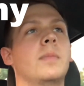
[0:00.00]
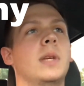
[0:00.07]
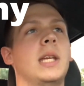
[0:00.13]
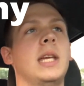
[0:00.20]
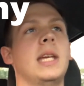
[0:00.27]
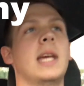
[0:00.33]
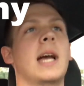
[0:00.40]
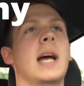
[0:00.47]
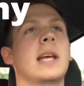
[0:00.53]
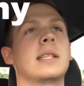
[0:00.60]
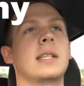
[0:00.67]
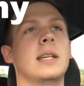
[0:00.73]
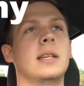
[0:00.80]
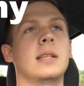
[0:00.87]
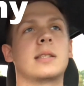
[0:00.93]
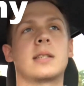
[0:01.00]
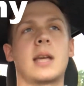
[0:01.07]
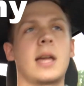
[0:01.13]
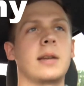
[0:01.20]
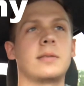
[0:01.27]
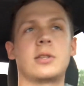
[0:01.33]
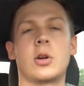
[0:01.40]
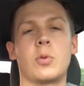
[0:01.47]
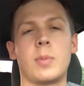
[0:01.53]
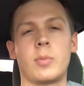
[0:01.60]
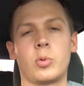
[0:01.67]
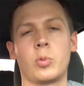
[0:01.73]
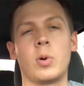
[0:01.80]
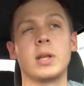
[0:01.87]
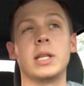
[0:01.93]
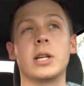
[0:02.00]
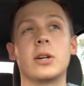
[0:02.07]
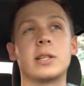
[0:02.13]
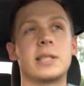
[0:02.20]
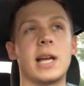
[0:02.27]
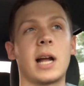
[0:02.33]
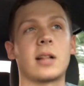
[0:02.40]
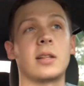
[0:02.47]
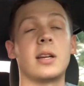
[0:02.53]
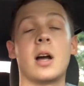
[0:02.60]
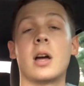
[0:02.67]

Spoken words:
He has his, I don't remember what year exactly,